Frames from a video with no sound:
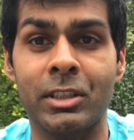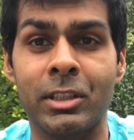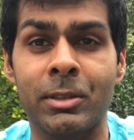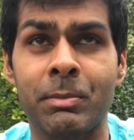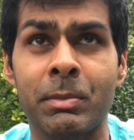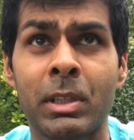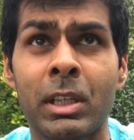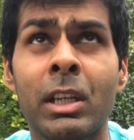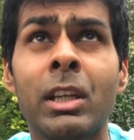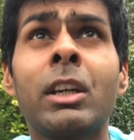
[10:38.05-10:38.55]

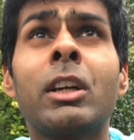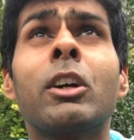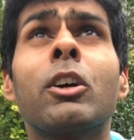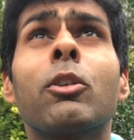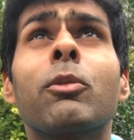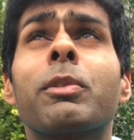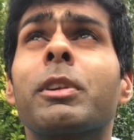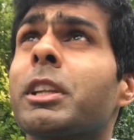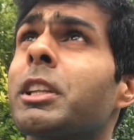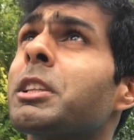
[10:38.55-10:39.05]

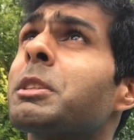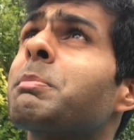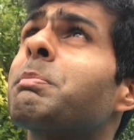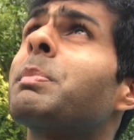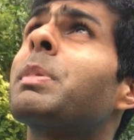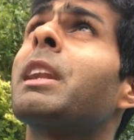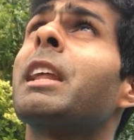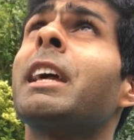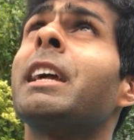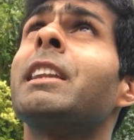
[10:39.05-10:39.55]
Hopefully this
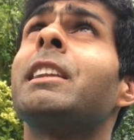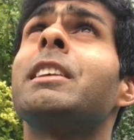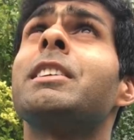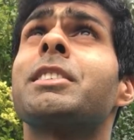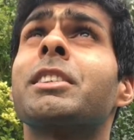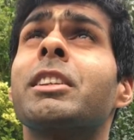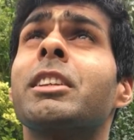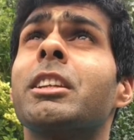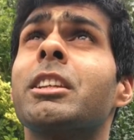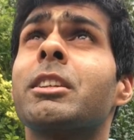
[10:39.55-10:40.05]
plane
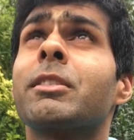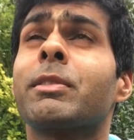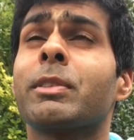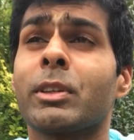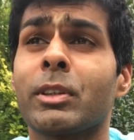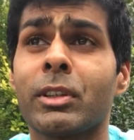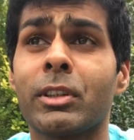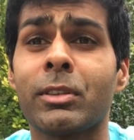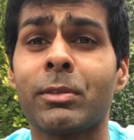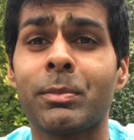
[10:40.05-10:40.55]
isn't
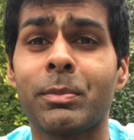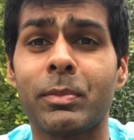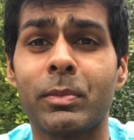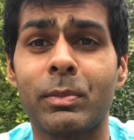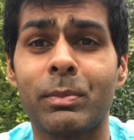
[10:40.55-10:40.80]
interfering